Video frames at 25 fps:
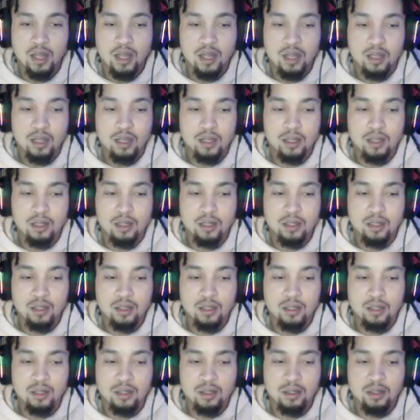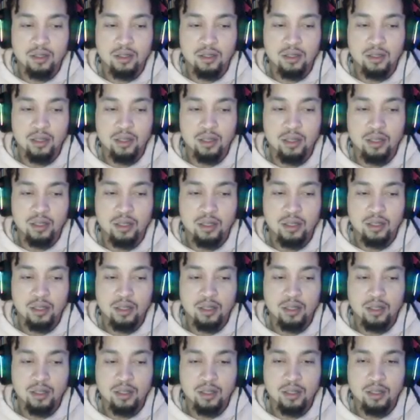motivation. Yeah.
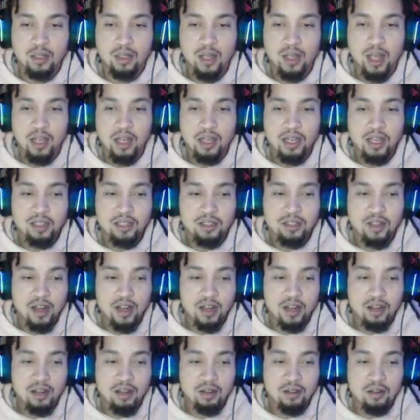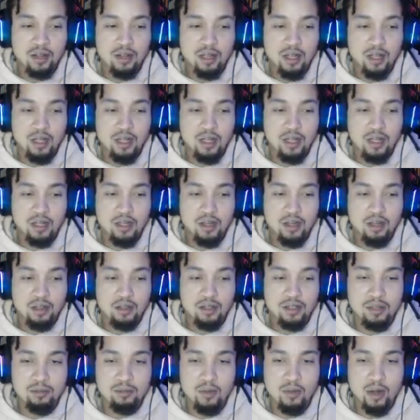Hey, let's try to go, uh, there goes
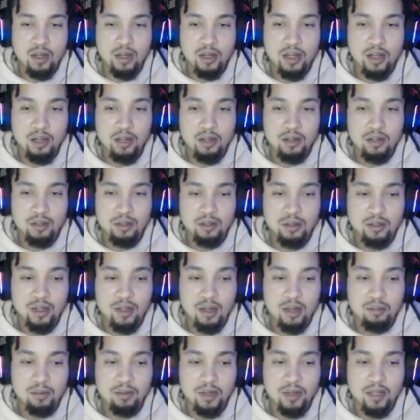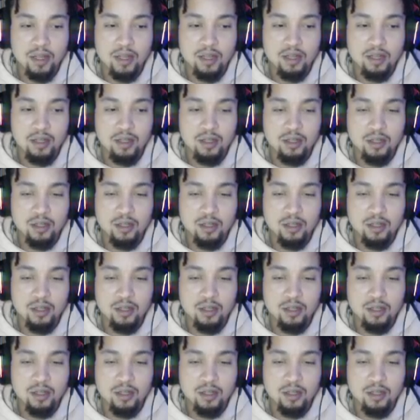some right there. Up ahead.